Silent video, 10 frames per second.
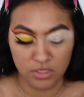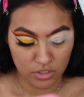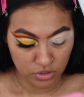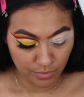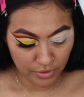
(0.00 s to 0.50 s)

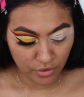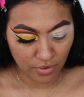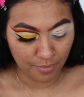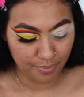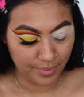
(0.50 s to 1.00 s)
So I'm gonna go
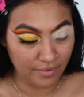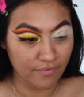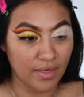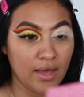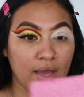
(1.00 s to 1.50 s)
above
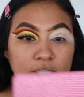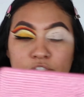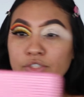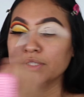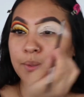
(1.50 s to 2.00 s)
that
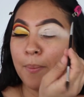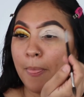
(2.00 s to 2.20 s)
actually.